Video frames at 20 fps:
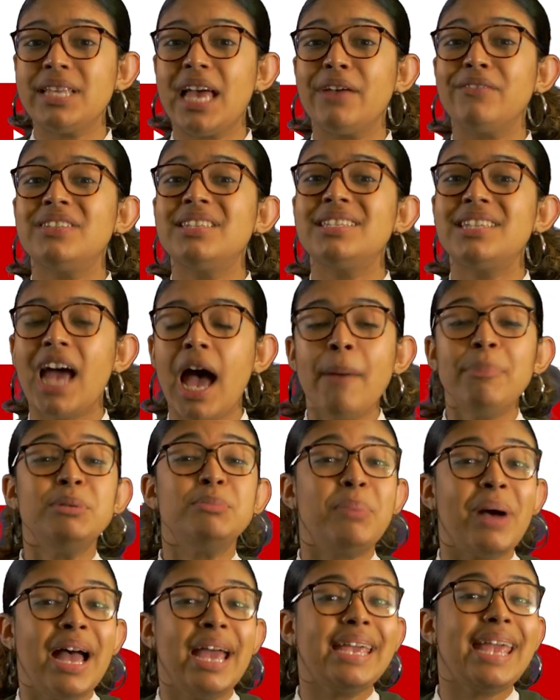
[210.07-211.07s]
have stopped
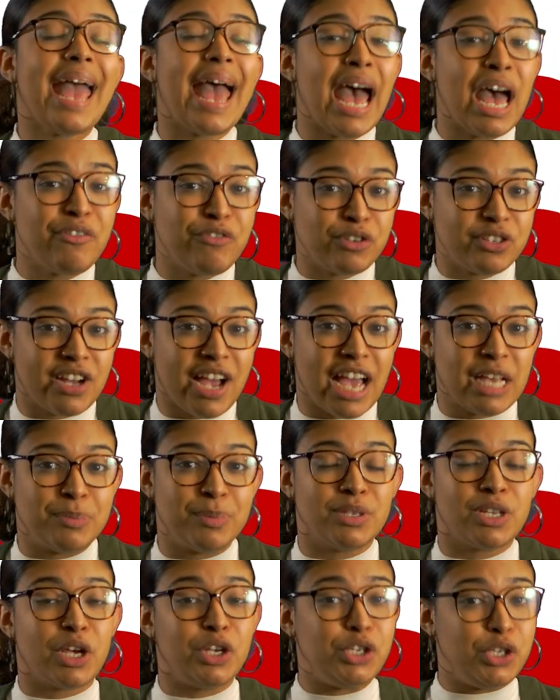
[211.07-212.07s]
buying
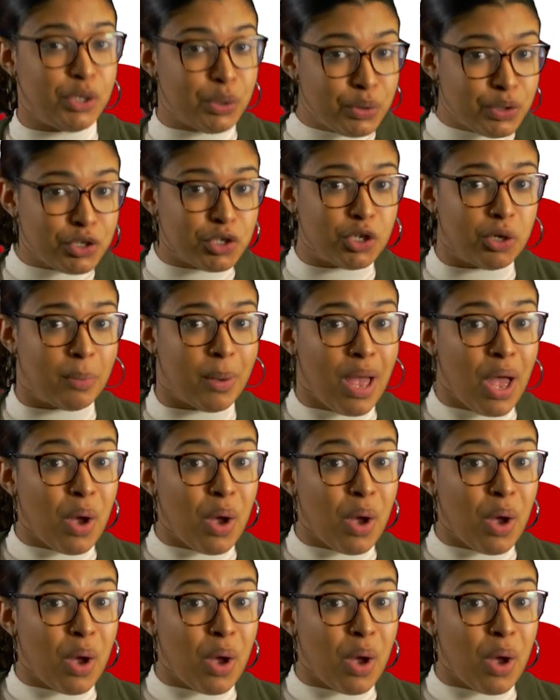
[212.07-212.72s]
advertisements on YouTube.